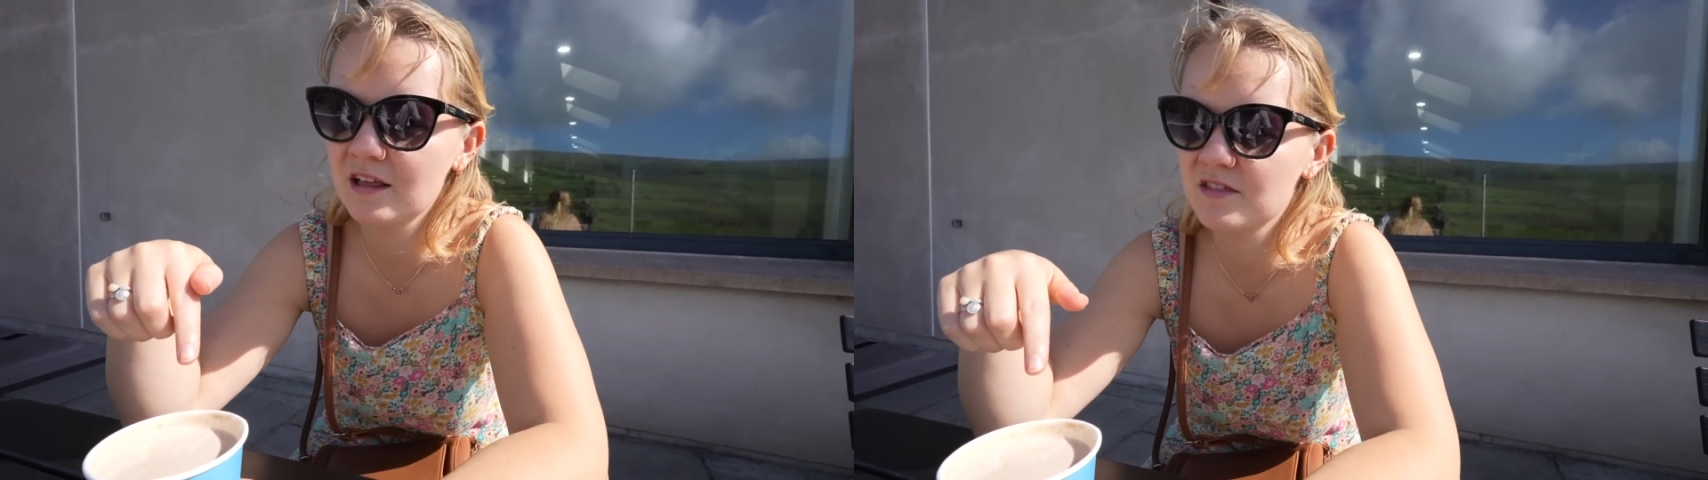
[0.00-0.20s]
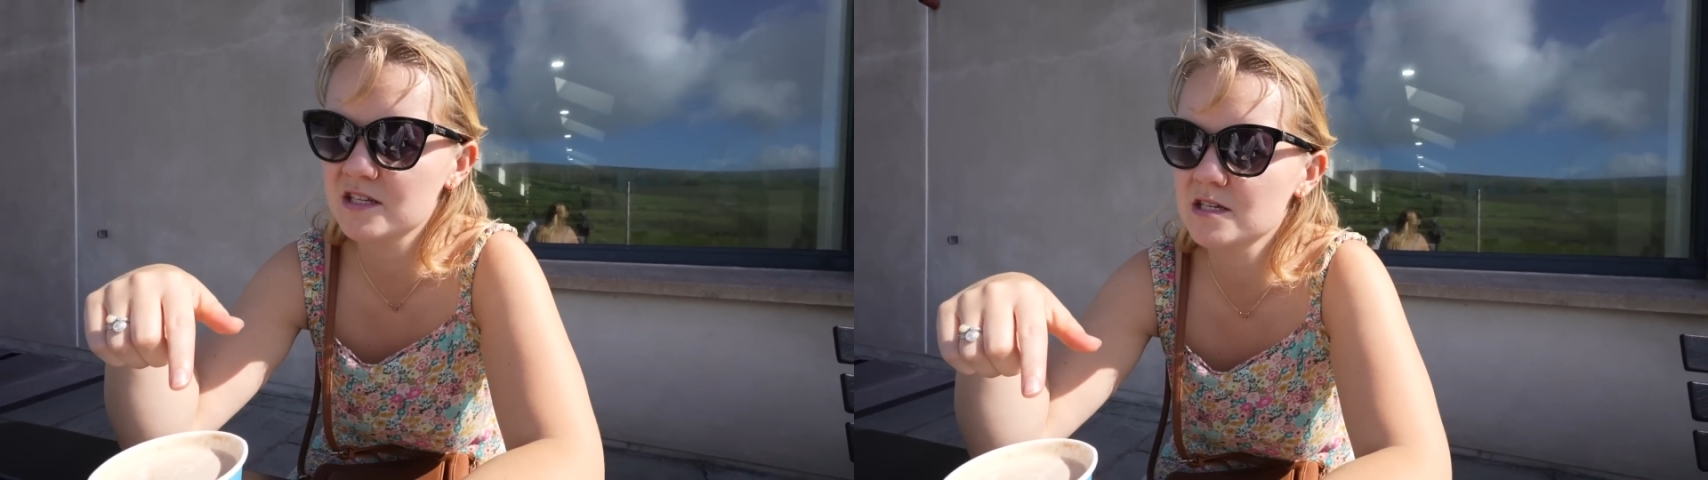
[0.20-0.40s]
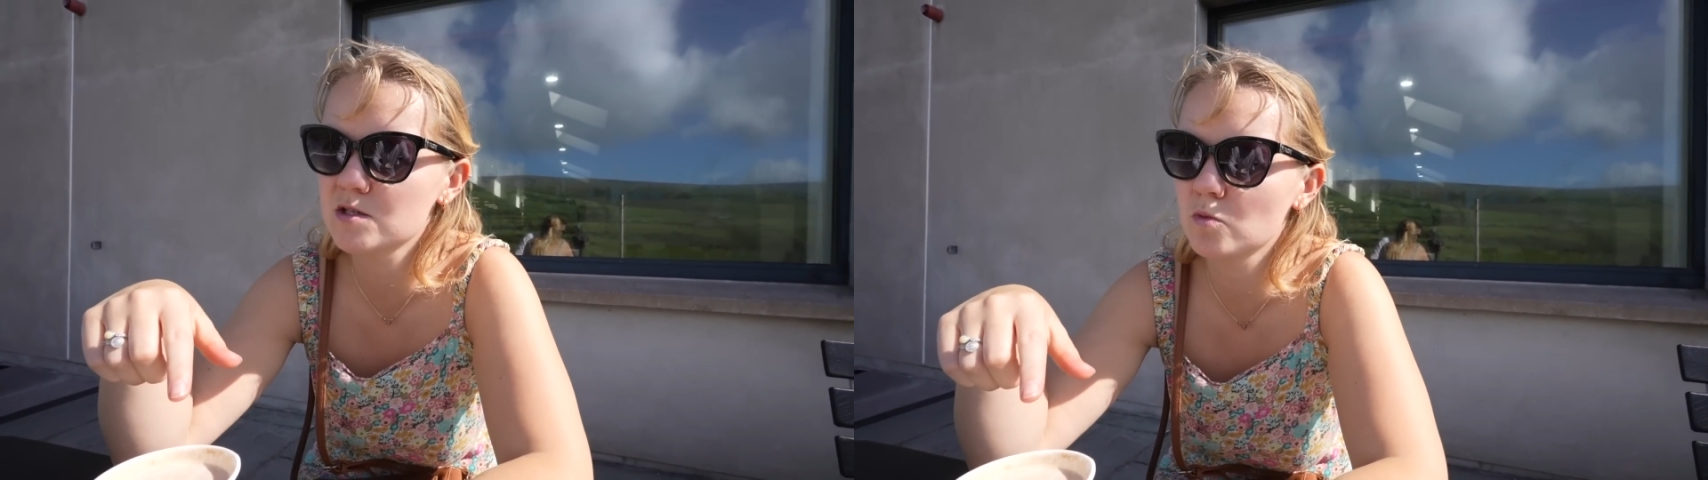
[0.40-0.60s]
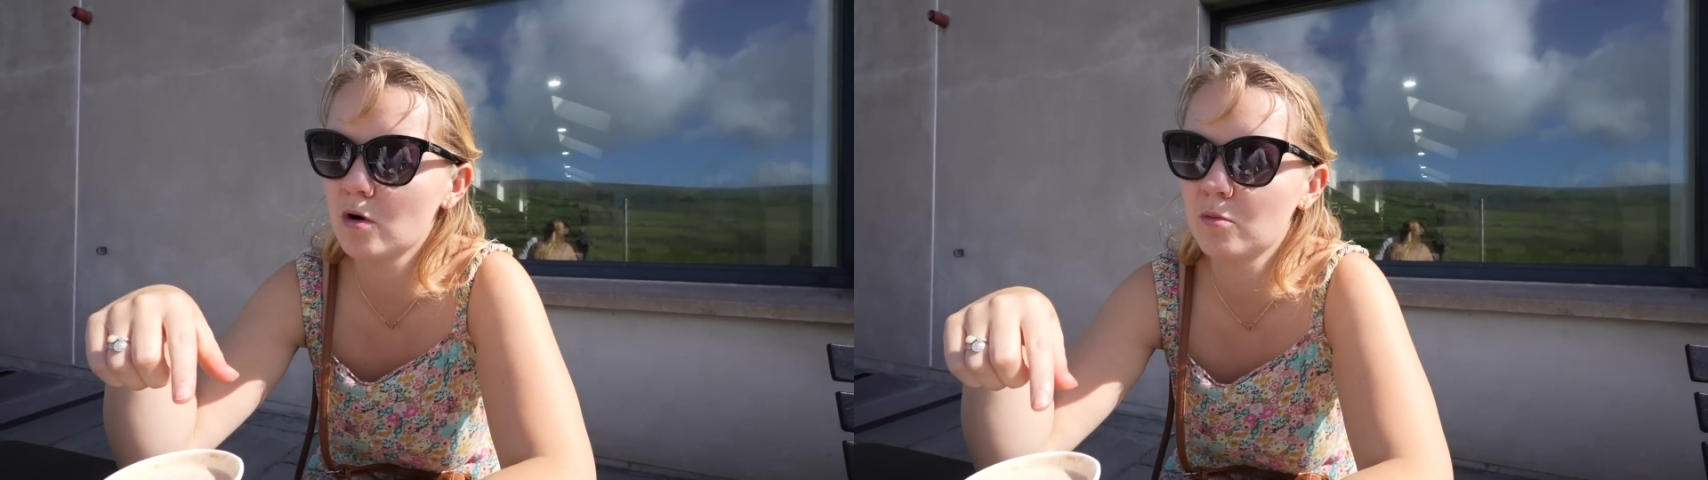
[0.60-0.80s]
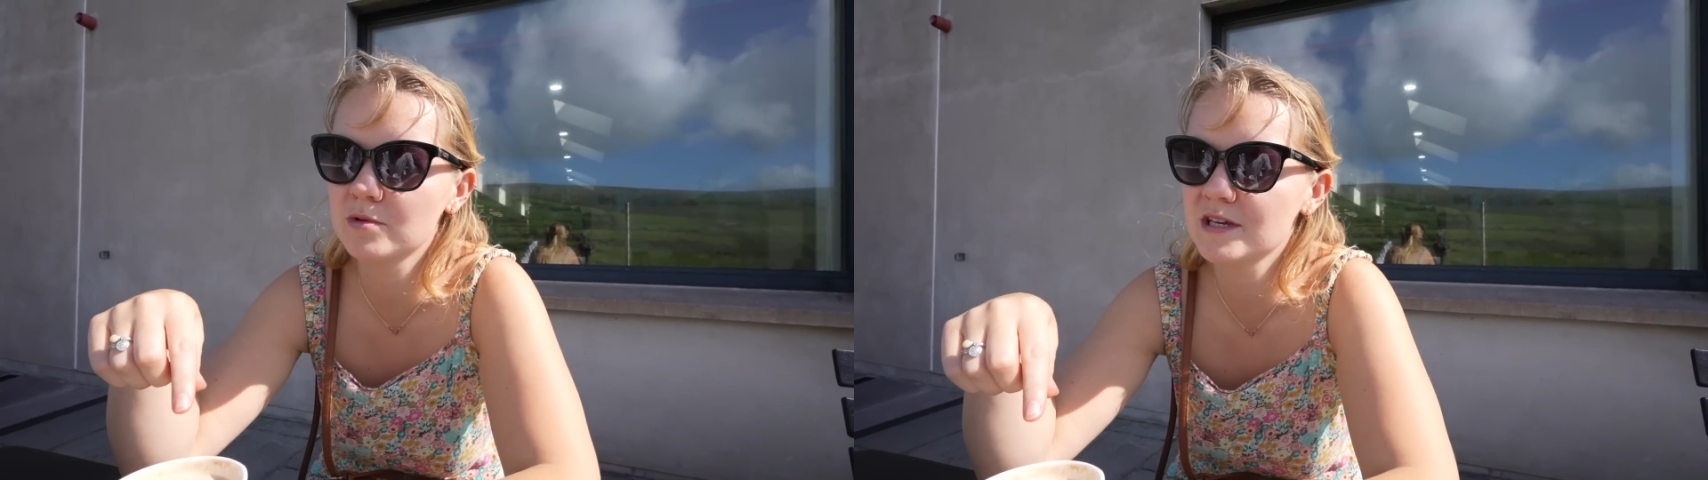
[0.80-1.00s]
Like this is
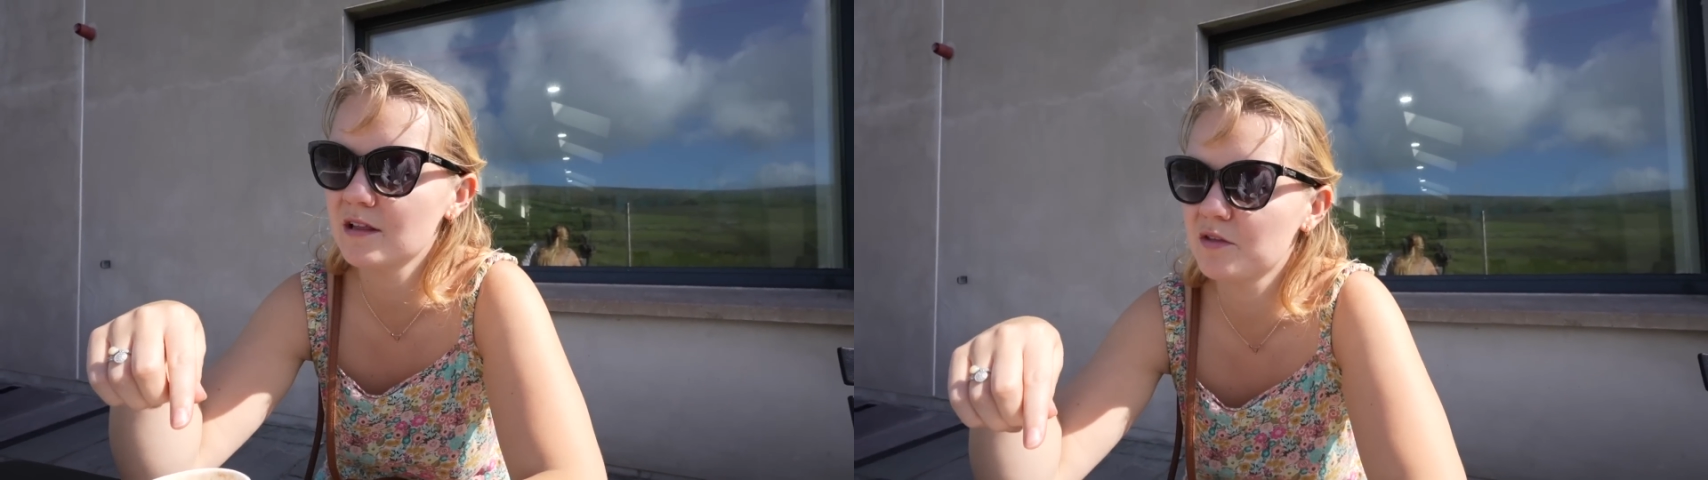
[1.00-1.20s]
what was it,